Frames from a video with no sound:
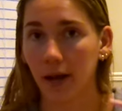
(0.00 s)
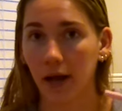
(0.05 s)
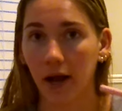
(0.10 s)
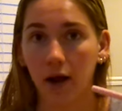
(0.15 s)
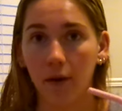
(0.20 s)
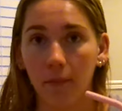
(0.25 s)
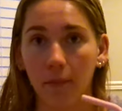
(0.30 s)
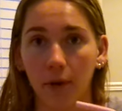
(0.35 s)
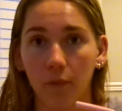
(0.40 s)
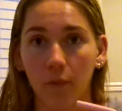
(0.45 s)

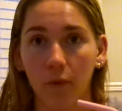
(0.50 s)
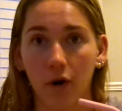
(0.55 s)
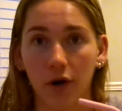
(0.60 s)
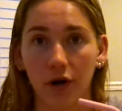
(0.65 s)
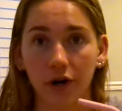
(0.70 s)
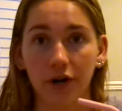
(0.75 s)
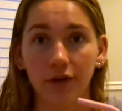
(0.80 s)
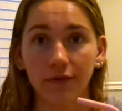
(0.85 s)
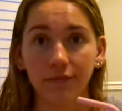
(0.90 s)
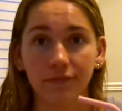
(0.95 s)
got my
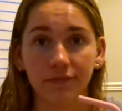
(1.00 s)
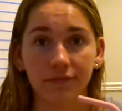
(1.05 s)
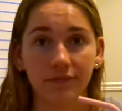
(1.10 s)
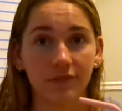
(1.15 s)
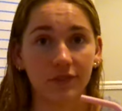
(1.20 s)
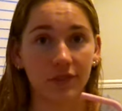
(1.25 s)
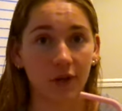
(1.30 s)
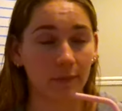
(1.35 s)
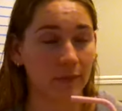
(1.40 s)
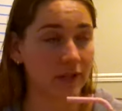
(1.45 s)
water,
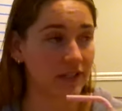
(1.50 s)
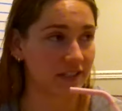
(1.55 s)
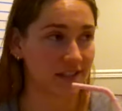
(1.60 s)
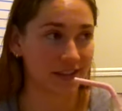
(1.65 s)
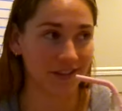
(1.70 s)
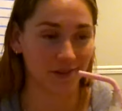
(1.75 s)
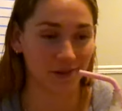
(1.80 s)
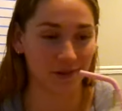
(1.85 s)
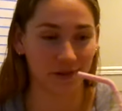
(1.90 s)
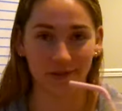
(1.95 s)
so I'm going to
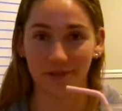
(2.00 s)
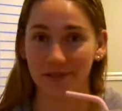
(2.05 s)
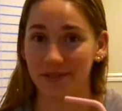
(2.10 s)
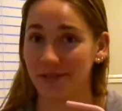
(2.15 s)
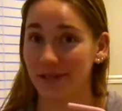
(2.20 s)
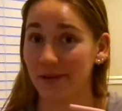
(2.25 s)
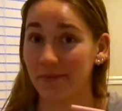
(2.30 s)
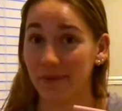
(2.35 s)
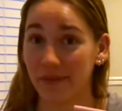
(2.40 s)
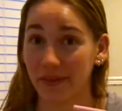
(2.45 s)
take a little
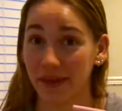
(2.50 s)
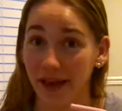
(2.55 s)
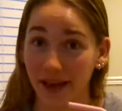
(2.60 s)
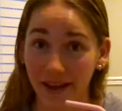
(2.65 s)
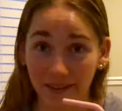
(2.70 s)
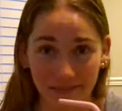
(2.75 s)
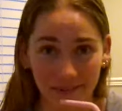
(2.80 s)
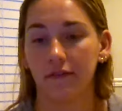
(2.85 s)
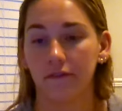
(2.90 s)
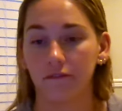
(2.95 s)
sip of
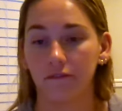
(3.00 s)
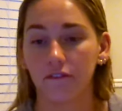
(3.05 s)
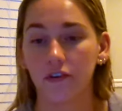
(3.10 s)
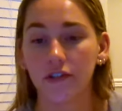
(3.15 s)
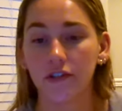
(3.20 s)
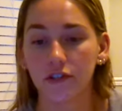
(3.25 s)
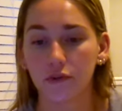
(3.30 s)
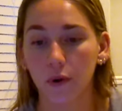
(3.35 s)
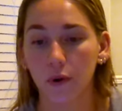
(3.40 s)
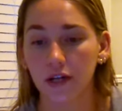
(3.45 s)
that.
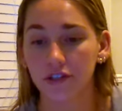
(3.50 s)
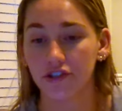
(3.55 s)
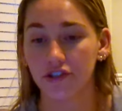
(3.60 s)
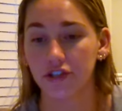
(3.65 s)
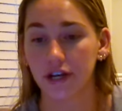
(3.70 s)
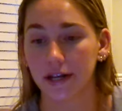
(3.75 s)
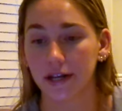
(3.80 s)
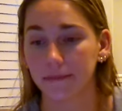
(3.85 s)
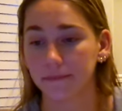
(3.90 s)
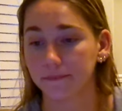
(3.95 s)
First
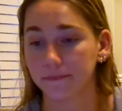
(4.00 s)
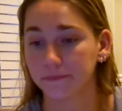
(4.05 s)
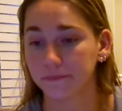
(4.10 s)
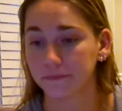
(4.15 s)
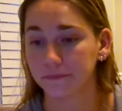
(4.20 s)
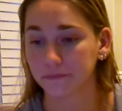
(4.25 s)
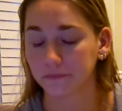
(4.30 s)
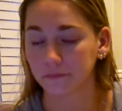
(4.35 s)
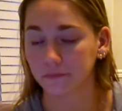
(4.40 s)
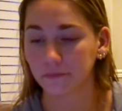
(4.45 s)
question,
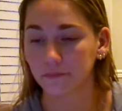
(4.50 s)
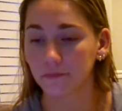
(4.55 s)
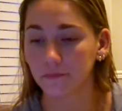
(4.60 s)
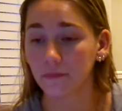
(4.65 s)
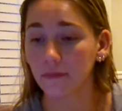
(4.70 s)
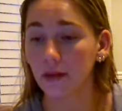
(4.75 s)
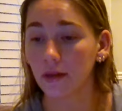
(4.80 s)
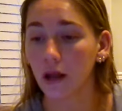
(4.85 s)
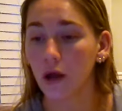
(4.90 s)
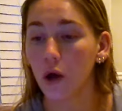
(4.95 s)

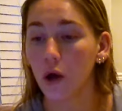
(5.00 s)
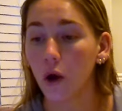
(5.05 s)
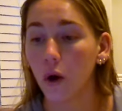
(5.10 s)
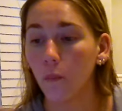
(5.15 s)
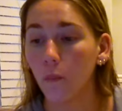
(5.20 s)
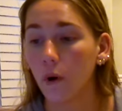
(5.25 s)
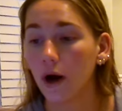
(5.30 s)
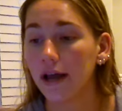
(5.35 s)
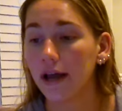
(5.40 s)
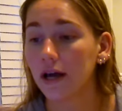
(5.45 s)

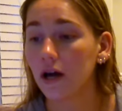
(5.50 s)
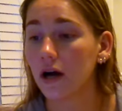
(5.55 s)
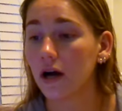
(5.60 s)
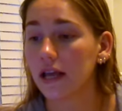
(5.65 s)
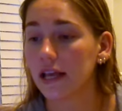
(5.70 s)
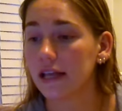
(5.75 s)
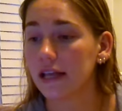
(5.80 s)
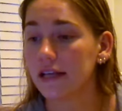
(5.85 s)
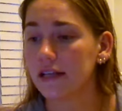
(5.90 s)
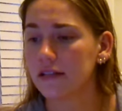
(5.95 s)
what
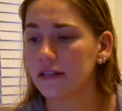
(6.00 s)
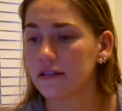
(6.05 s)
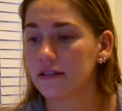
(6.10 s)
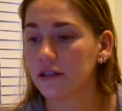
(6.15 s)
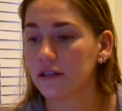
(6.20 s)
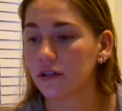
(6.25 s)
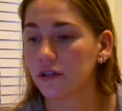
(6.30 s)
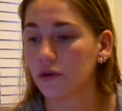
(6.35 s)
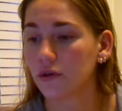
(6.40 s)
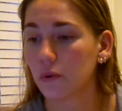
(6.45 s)
is
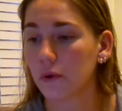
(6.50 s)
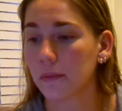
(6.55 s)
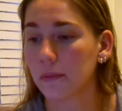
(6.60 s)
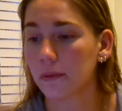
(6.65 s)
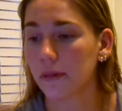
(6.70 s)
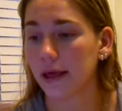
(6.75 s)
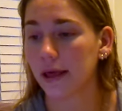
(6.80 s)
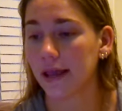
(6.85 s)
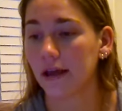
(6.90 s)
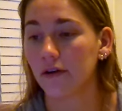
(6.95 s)
your
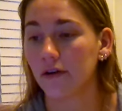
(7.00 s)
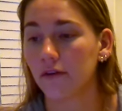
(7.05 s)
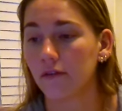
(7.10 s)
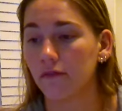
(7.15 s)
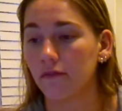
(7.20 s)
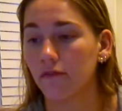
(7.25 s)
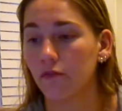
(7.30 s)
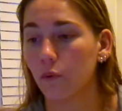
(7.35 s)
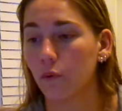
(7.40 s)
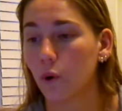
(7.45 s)
plan
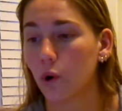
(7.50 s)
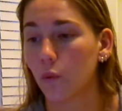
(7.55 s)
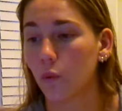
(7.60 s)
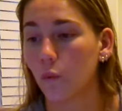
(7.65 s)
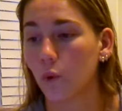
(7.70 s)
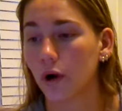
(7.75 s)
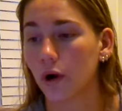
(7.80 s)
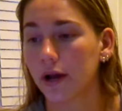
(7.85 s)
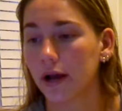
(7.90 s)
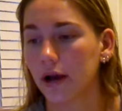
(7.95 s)
for
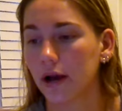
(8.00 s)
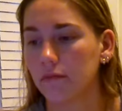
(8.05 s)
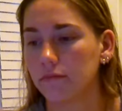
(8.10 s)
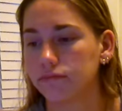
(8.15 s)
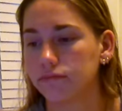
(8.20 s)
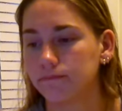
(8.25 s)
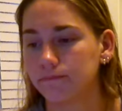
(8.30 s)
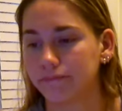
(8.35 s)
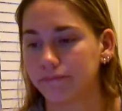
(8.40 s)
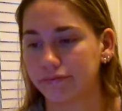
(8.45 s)
work?
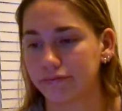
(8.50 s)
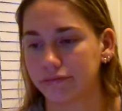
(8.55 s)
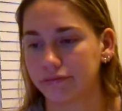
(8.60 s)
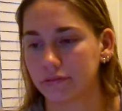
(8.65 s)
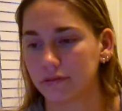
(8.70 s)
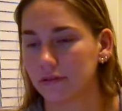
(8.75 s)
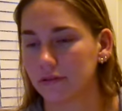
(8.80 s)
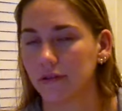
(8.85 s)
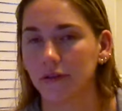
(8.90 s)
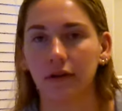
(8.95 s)

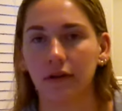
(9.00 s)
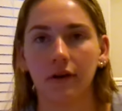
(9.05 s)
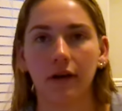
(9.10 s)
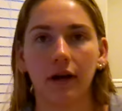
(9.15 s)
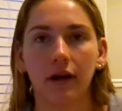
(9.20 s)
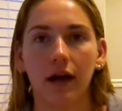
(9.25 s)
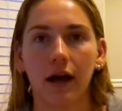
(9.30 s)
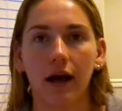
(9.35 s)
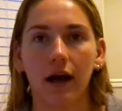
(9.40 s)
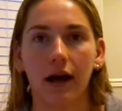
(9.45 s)

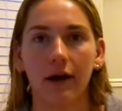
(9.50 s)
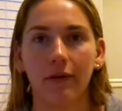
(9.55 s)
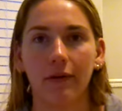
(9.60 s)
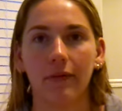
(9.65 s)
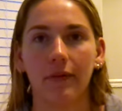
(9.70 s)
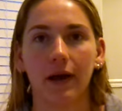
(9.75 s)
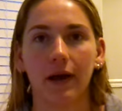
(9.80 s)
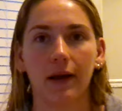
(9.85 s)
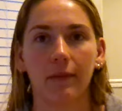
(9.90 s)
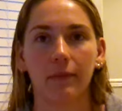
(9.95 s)
I
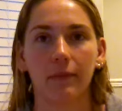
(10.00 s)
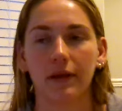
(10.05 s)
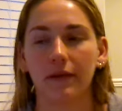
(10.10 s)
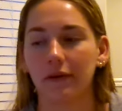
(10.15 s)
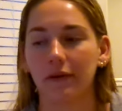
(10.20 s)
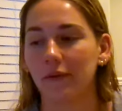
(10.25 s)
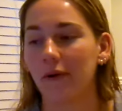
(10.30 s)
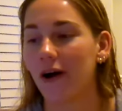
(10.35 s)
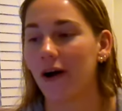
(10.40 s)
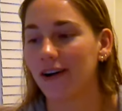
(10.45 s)
read that
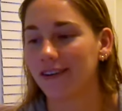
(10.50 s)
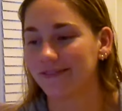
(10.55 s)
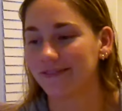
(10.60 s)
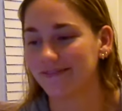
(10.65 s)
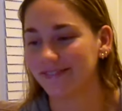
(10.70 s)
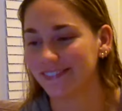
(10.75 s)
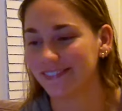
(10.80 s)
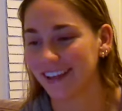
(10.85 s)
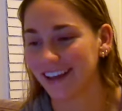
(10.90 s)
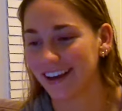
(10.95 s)
completely
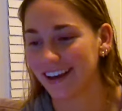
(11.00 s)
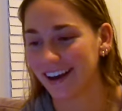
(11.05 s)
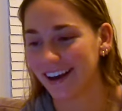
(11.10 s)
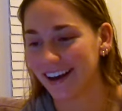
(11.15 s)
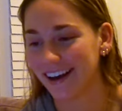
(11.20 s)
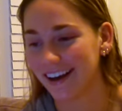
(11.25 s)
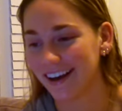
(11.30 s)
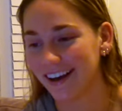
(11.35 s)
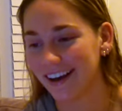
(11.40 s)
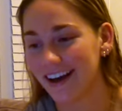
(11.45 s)
wrong.
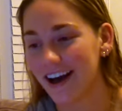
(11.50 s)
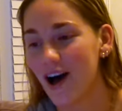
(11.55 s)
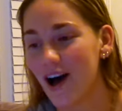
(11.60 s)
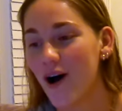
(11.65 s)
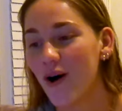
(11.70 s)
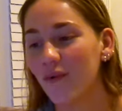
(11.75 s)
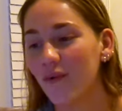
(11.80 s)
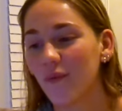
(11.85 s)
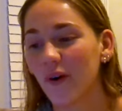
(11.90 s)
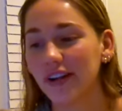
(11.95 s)

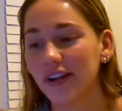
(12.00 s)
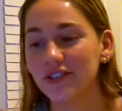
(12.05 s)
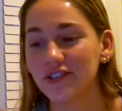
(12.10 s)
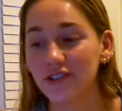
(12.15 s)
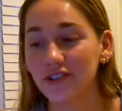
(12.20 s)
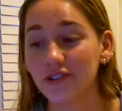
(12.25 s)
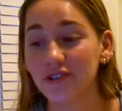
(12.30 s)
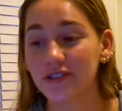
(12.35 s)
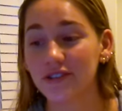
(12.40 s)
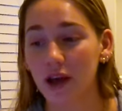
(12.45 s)
What's
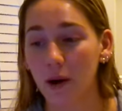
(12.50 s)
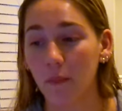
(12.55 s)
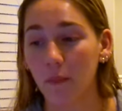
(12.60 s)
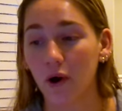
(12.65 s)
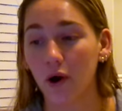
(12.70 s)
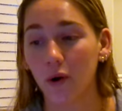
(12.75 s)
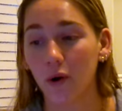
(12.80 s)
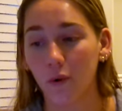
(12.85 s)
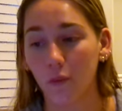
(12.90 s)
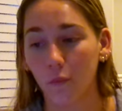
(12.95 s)
your
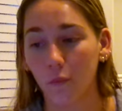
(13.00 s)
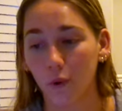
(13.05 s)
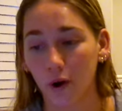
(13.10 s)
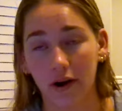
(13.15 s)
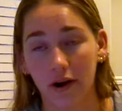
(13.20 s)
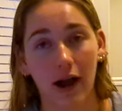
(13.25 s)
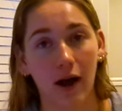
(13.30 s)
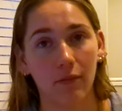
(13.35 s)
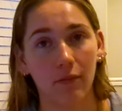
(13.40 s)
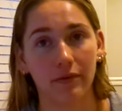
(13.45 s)
summer
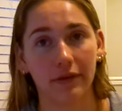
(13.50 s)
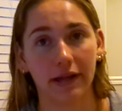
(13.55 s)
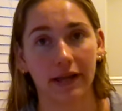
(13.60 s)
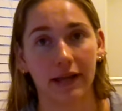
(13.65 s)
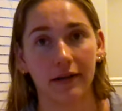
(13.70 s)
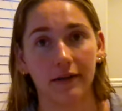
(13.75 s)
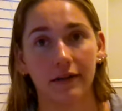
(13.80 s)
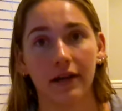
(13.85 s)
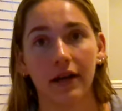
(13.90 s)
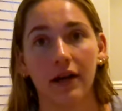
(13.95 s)
workout
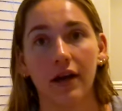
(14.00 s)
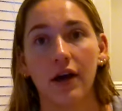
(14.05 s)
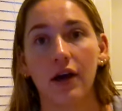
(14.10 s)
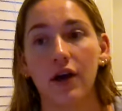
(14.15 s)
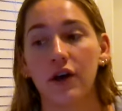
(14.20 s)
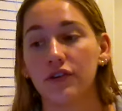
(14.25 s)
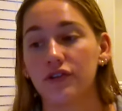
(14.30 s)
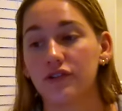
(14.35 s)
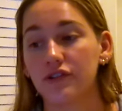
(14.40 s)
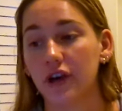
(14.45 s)
plan?
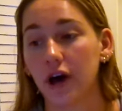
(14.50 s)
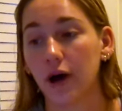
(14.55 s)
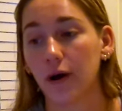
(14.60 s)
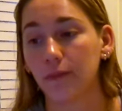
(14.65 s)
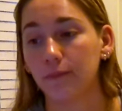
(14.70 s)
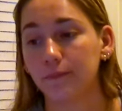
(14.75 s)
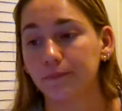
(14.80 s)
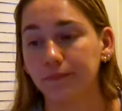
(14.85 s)
So,